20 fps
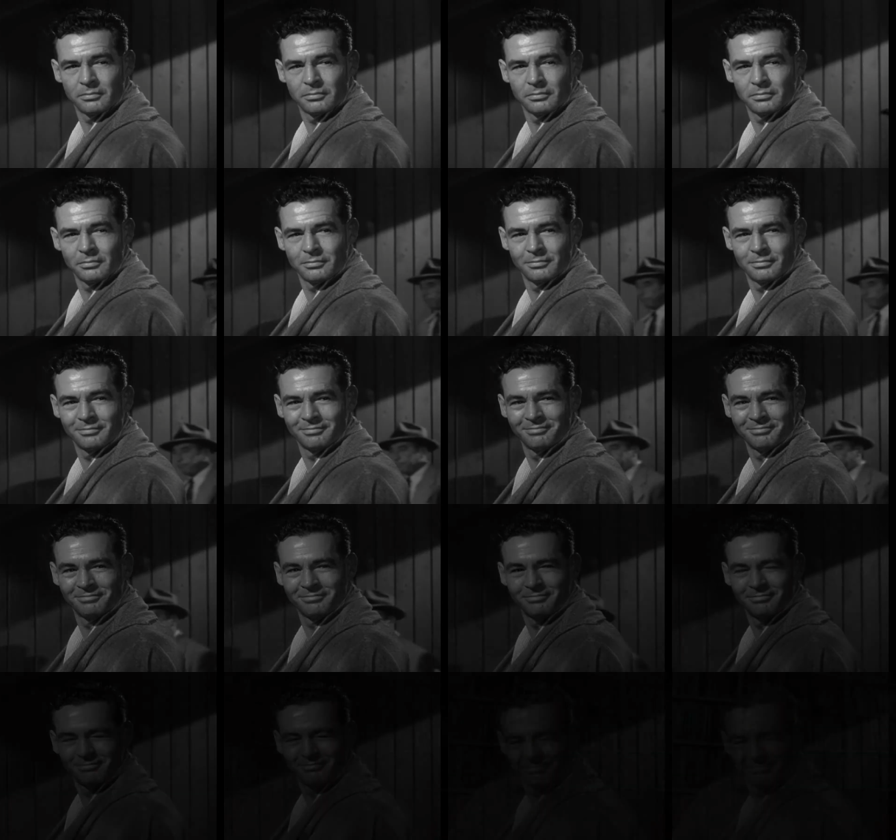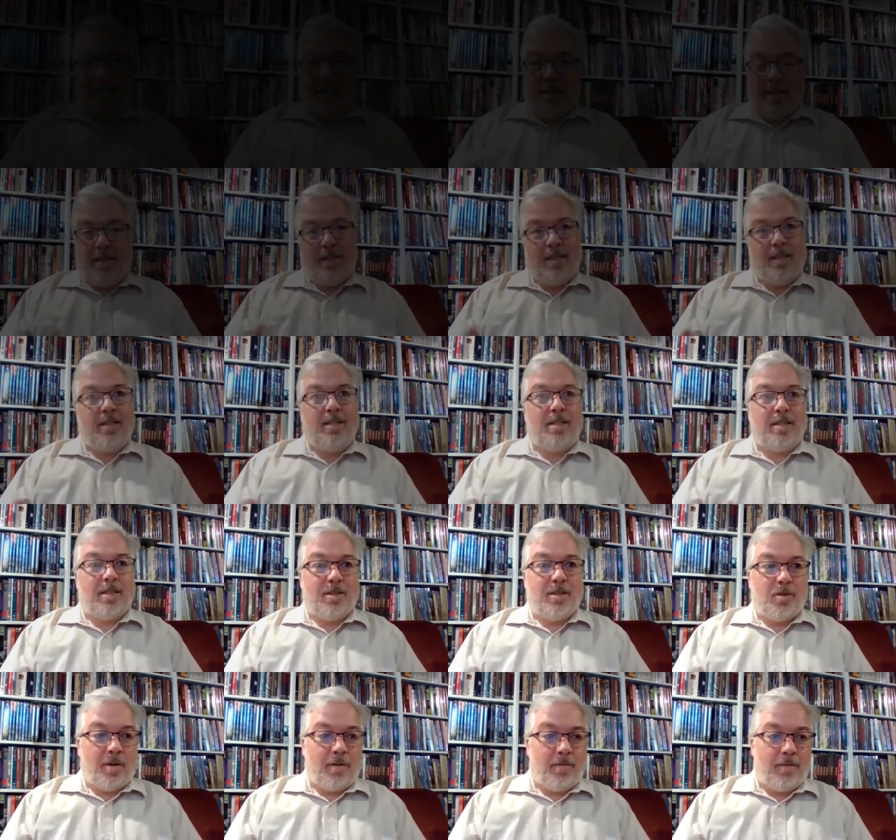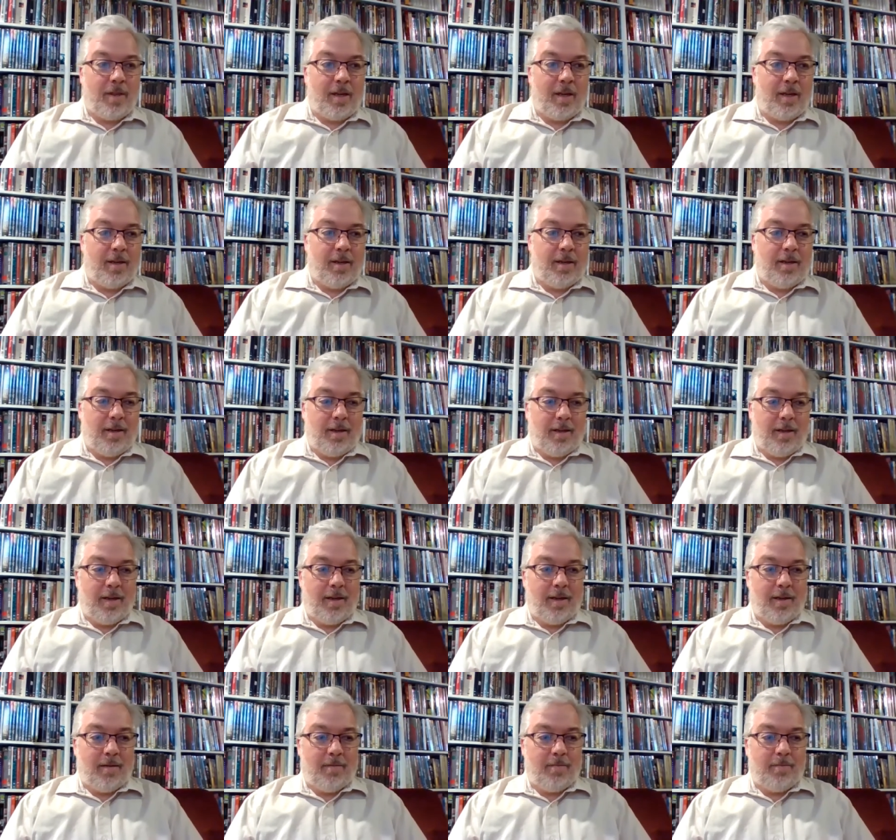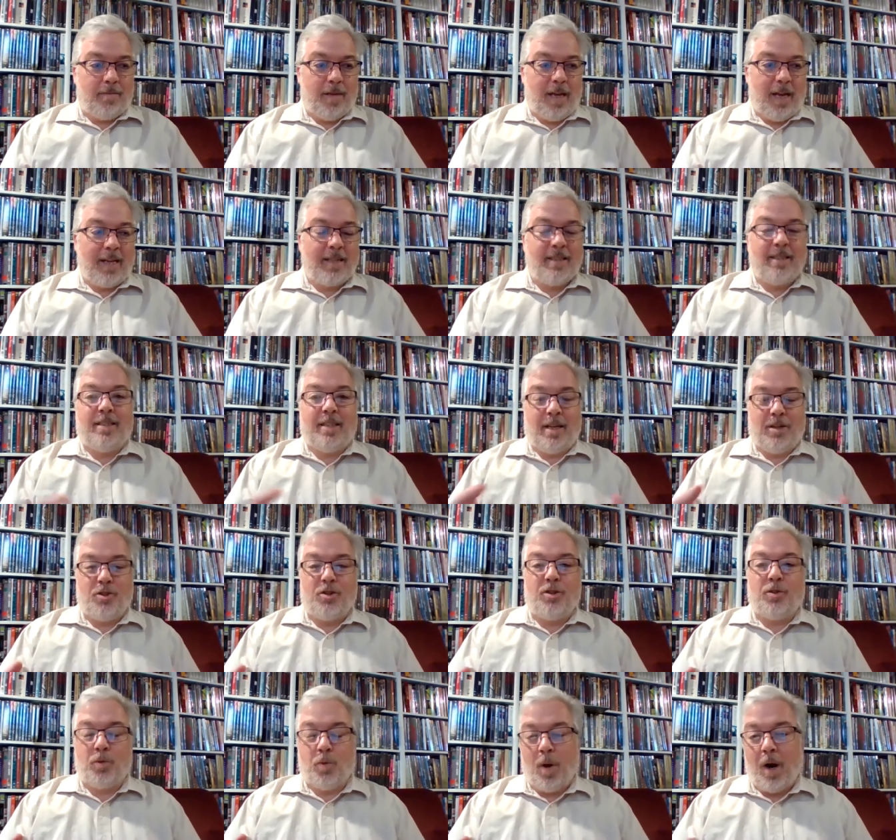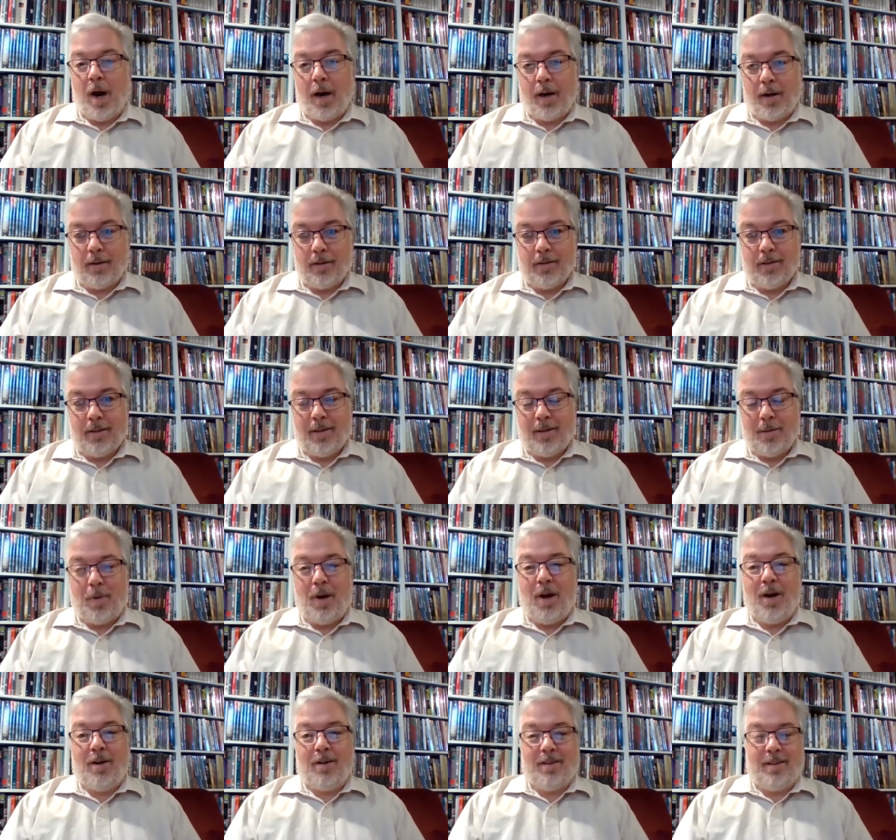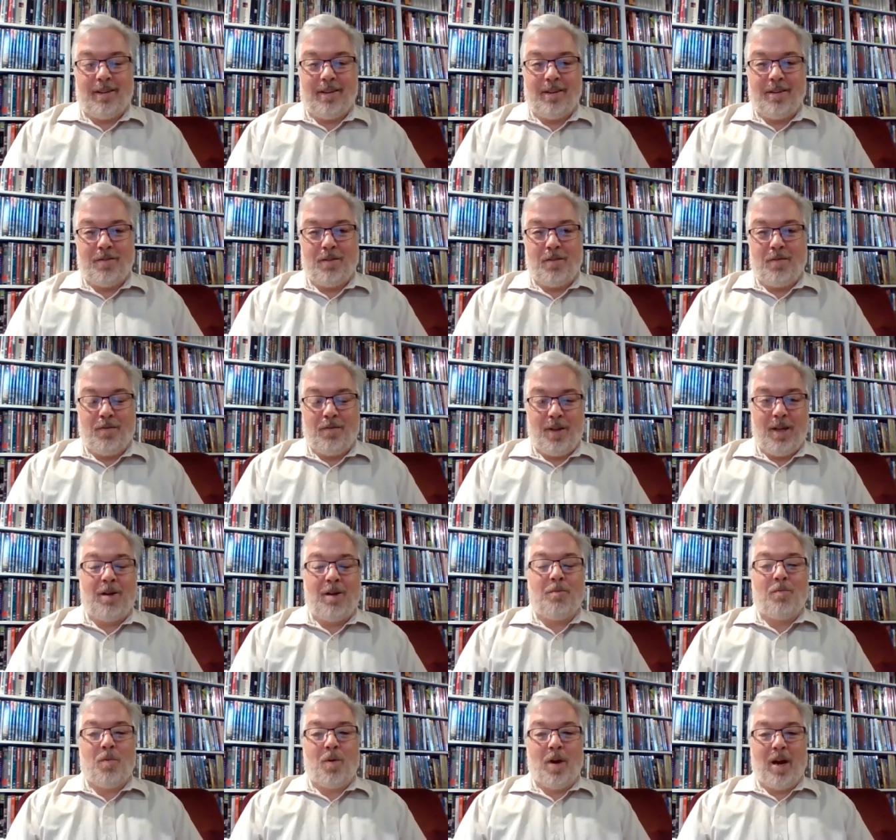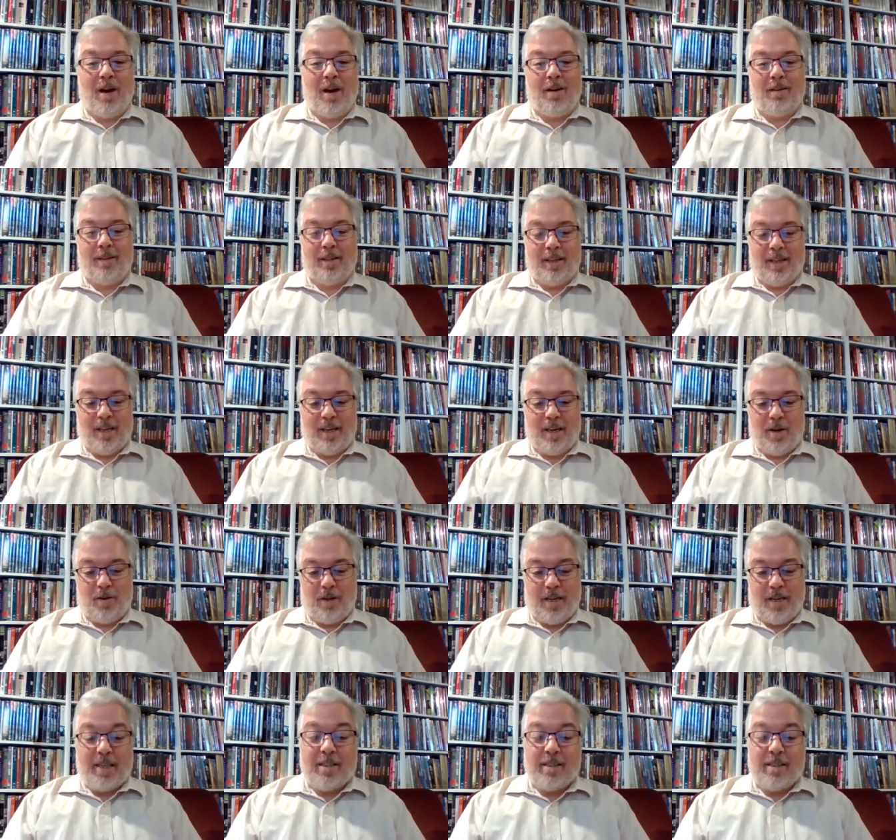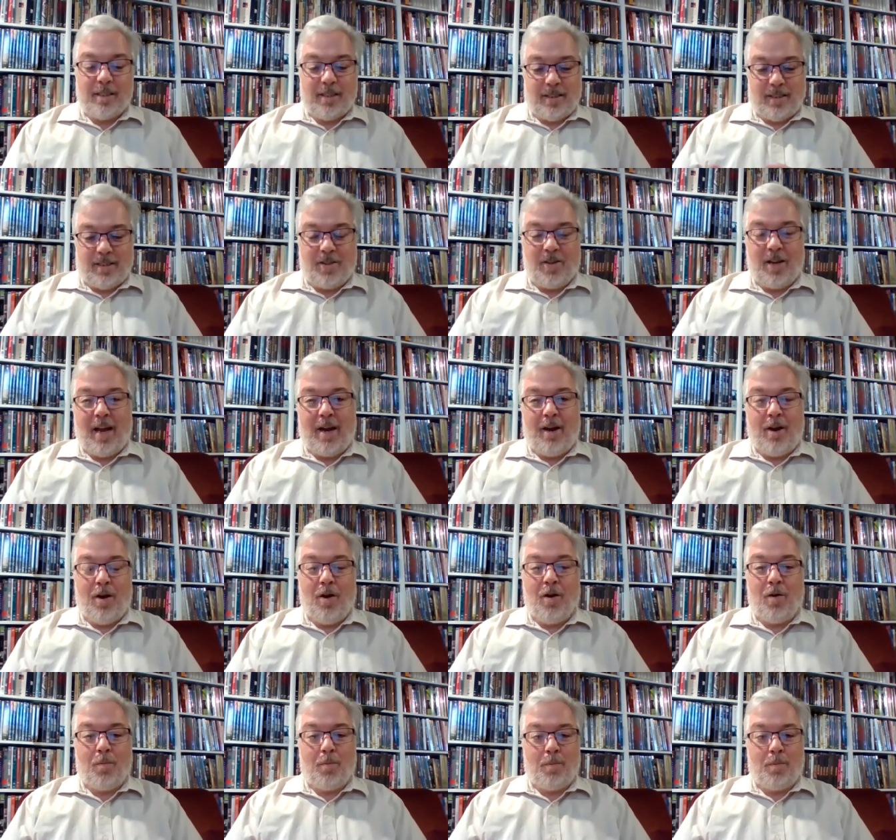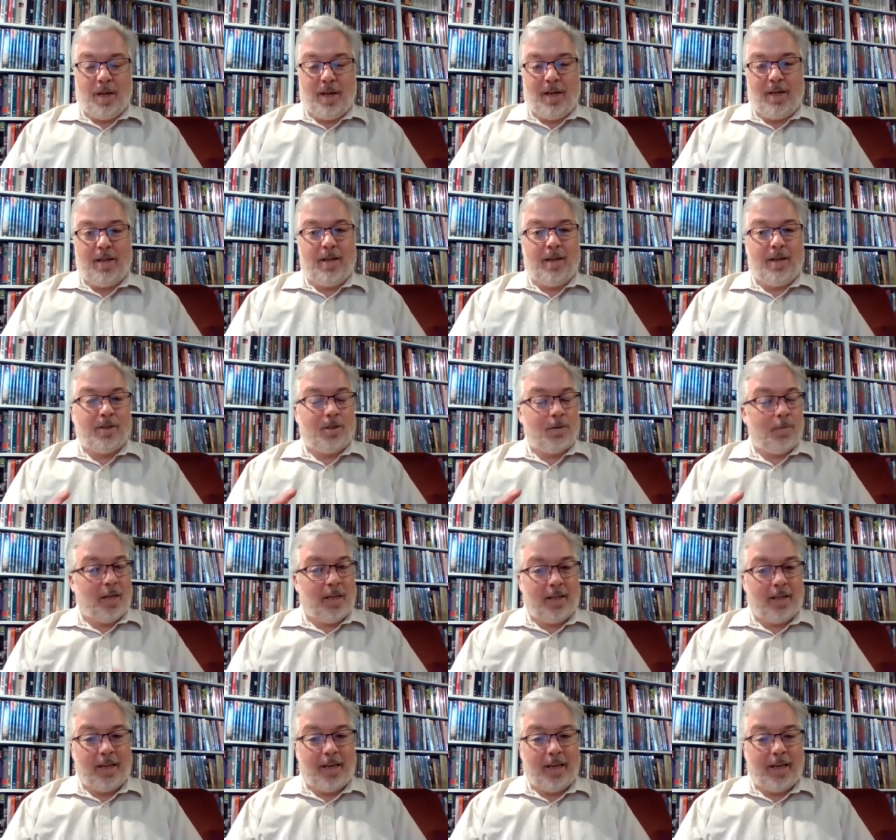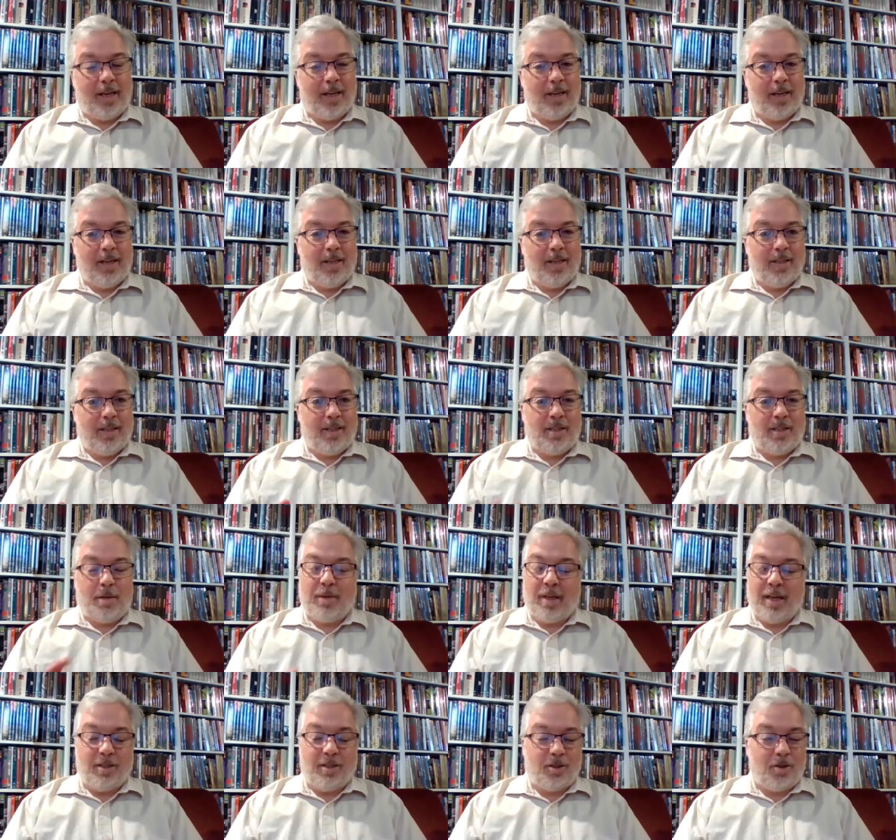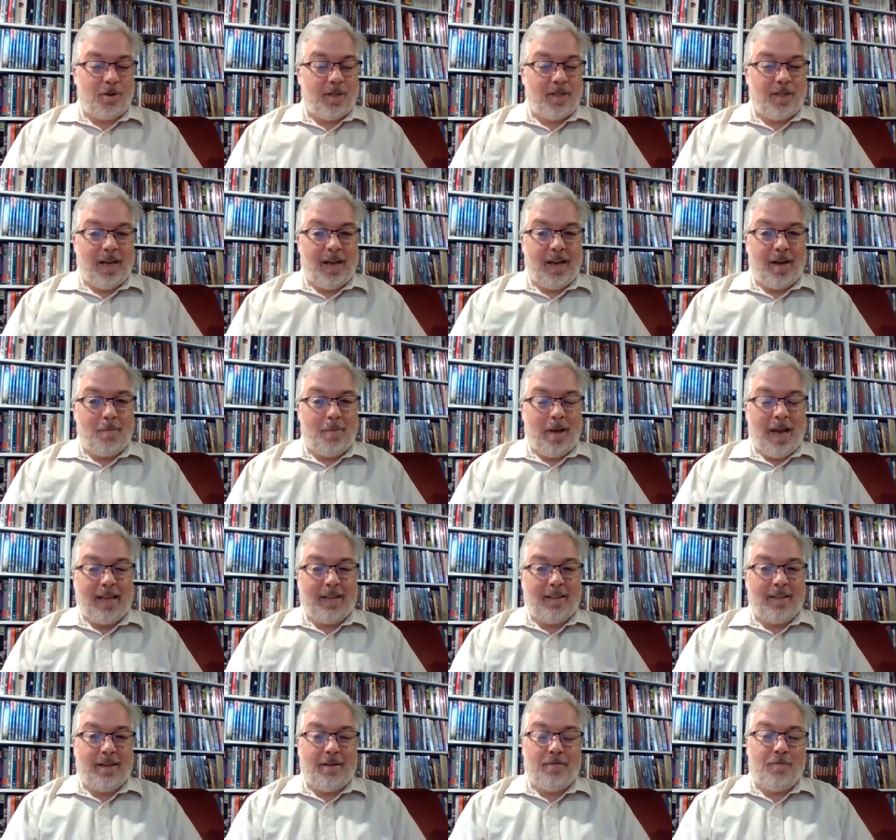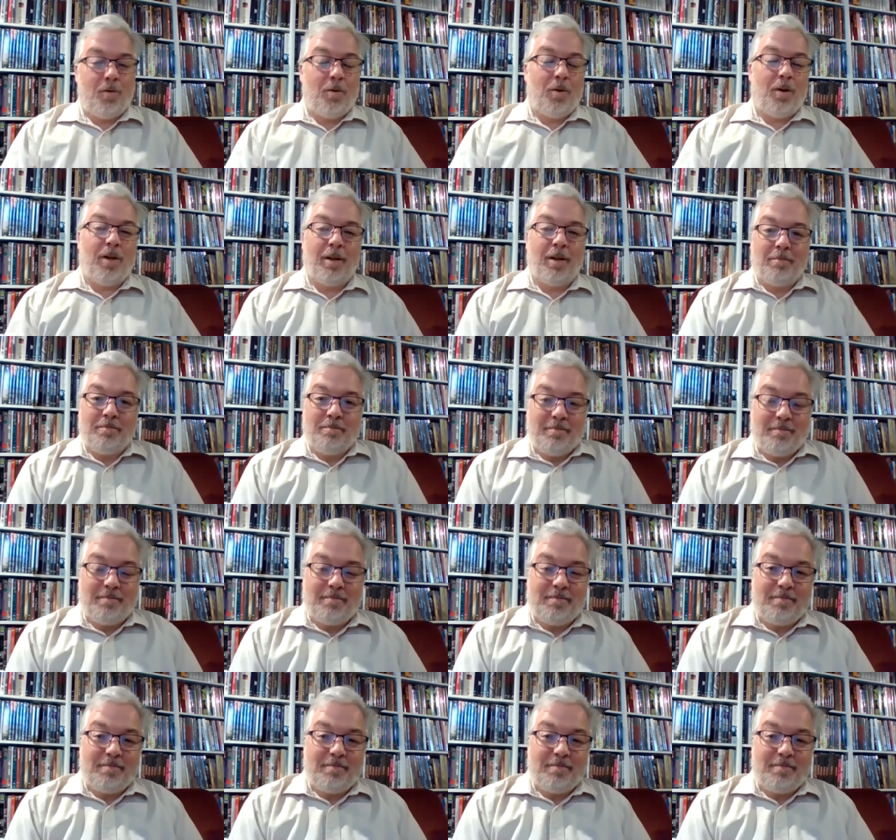about, this is sort of the existential noir part of the film where, you know, he's still got hope, but ultimately something is going to end badly for him.